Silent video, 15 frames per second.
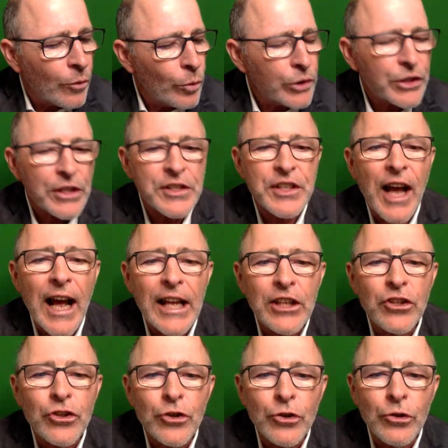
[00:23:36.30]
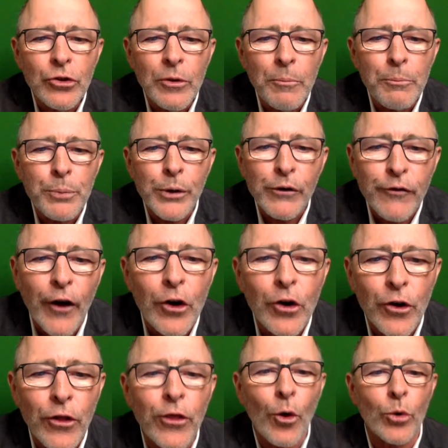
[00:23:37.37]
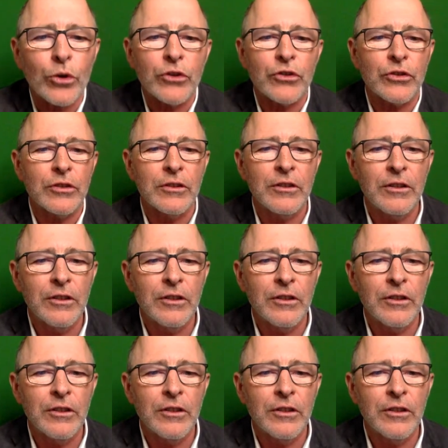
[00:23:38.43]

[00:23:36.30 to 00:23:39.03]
were designed to provoke thought